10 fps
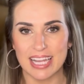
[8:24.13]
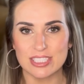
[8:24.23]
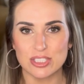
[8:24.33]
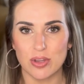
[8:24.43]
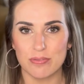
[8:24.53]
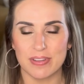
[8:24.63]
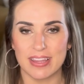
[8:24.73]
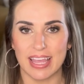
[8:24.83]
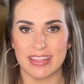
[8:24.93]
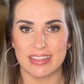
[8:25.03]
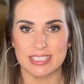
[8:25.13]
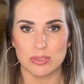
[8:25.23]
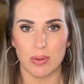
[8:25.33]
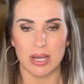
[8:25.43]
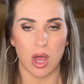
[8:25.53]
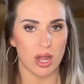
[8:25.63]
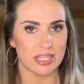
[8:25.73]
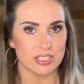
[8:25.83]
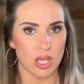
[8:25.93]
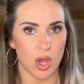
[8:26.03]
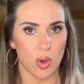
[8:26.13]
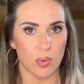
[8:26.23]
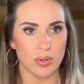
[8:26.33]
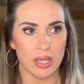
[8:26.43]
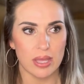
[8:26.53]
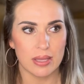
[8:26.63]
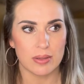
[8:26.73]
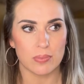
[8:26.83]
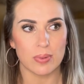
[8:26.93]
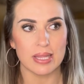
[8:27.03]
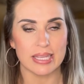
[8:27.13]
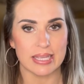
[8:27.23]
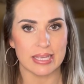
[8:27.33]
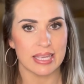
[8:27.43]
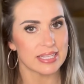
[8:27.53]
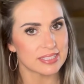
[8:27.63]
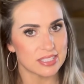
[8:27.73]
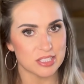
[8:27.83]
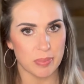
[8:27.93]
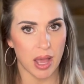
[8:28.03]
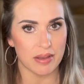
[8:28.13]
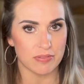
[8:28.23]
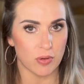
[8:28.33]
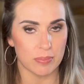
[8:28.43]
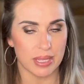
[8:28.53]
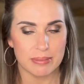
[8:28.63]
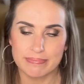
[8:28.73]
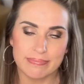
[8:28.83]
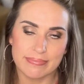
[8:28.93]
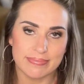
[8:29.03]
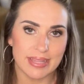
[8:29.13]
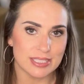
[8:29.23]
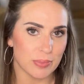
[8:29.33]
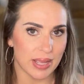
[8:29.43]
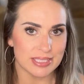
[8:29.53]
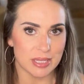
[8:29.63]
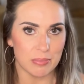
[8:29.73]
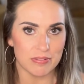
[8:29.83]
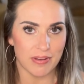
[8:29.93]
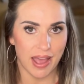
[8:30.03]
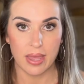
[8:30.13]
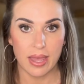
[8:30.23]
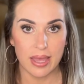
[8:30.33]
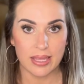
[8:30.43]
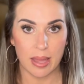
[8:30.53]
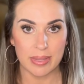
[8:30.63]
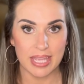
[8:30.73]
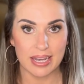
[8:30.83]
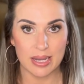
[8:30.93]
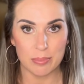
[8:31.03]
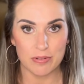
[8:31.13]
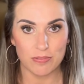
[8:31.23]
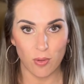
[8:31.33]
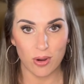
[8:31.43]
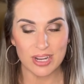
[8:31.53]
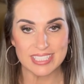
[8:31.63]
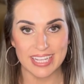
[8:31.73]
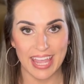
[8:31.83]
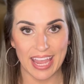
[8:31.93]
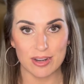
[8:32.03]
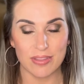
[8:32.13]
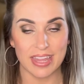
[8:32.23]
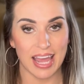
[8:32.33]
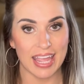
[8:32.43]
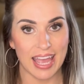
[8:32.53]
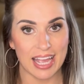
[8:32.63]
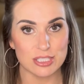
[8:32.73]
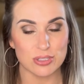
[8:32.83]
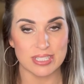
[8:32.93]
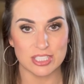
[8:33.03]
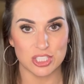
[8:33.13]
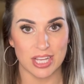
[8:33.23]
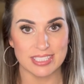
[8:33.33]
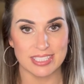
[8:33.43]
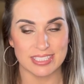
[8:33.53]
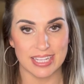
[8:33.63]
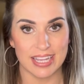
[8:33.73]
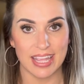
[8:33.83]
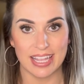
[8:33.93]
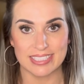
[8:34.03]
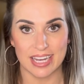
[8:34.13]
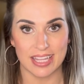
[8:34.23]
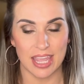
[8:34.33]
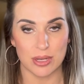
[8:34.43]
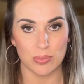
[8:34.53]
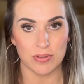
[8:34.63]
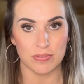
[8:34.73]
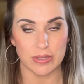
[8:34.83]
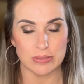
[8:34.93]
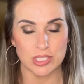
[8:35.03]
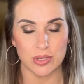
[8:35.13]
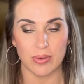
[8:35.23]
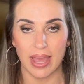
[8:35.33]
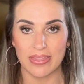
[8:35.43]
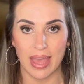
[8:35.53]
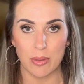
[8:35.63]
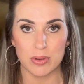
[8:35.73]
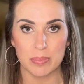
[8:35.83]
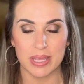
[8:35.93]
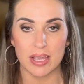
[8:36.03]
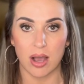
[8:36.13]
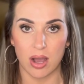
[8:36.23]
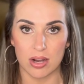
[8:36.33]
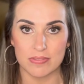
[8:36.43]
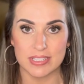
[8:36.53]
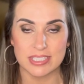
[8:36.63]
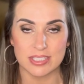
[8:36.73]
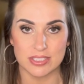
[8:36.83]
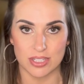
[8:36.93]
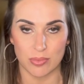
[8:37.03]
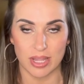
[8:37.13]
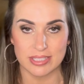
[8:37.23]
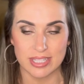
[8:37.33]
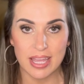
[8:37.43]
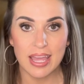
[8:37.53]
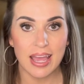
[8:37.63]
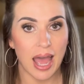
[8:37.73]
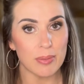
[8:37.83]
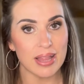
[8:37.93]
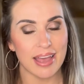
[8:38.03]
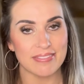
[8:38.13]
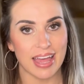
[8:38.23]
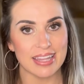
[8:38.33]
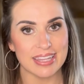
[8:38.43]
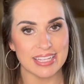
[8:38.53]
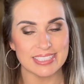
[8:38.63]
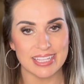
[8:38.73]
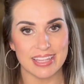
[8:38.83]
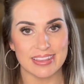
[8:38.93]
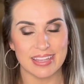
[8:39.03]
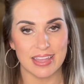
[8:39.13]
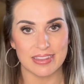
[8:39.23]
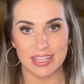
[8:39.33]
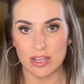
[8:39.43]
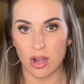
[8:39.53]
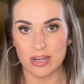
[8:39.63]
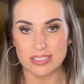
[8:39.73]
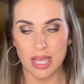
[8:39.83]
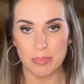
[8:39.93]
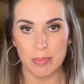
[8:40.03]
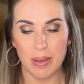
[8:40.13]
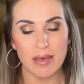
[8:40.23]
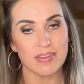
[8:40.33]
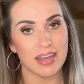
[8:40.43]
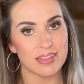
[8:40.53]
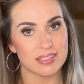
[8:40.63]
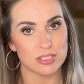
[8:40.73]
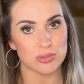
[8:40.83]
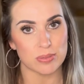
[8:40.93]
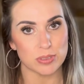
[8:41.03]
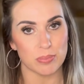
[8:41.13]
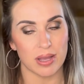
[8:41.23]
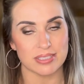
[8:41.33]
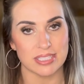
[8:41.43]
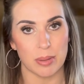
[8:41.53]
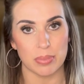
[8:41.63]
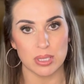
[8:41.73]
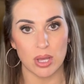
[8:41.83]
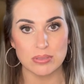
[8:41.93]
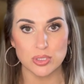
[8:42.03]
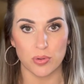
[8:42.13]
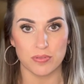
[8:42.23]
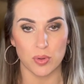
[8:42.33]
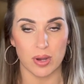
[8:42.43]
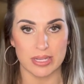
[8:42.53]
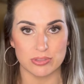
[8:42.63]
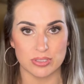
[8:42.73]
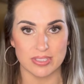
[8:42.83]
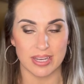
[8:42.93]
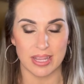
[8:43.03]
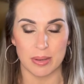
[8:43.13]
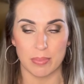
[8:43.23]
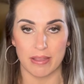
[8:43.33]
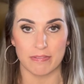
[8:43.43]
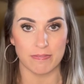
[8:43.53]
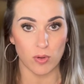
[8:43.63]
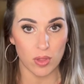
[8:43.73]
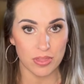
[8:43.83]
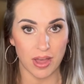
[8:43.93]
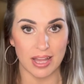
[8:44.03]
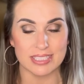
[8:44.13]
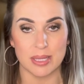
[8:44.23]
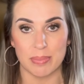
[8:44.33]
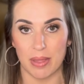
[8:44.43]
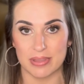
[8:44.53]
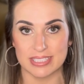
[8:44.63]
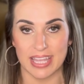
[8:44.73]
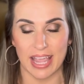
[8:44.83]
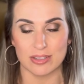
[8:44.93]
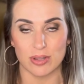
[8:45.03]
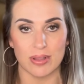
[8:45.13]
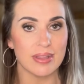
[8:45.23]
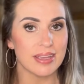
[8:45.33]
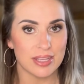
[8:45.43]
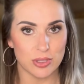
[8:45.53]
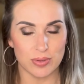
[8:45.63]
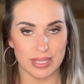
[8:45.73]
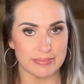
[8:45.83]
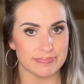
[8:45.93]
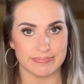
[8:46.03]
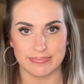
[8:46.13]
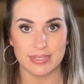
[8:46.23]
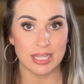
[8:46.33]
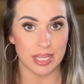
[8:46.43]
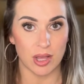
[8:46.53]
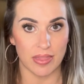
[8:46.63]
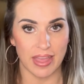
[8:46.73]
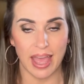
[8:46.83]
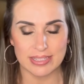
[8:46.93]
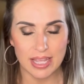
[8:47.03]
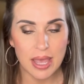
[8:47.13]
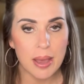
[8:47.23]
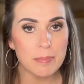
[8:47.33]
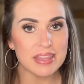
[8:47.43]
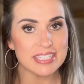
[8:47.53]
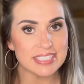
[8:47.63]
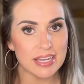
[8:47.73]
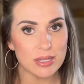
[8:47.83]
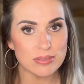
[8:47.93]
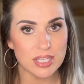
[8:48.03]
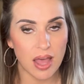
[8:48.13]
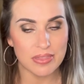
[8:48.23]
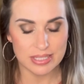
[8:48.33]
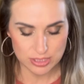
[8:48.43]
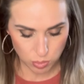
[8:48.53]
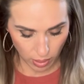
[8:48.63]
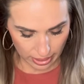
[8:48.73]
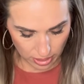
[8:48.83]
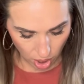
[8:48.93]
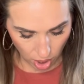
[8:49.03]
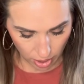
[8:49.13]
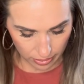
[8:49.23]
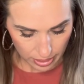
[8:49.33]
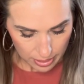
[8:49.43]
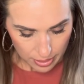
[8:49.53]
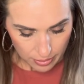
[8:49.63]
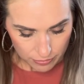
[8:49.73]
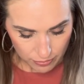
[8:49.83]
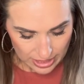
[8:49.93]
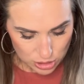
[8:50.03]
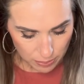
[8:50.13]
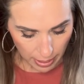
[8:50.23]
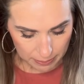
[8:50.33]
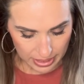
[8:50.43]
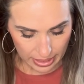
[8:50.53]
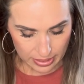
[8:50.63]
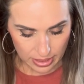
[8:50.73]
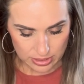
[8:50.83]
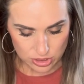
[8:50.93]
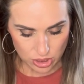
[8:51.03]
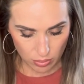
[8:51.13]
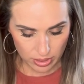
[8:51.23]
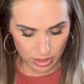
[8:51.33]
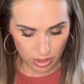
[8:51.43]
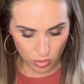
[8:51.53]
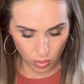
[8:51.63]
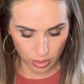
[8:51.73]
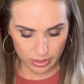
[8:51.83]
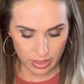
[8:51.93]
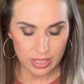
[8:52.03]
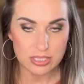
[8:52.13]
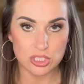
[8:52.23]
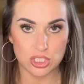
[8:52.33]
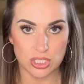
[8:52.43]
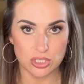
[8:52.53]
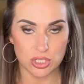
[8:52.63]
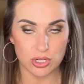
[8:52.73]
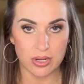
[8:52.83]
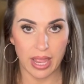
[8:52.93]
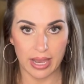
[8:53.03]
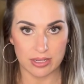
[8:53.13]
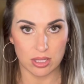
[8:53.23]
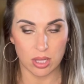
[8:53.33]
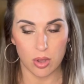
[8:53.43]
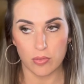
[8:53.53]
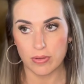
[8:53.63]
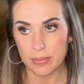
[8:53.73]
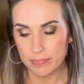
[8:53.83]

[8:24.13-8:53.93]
I just don't feel like this one on its own really hits the spot for me. That's why it's number five. Coming in at number four is a candle that I actually just did a dedicated review to, and that would be Harvest Donut. I will have that linked in the cards up above and in the description box down below. So if you are interested in my full thoughts about this candle, you can click on that. But the scent notes on this one are fresh pumpkin, donut accord, ginger, and clove.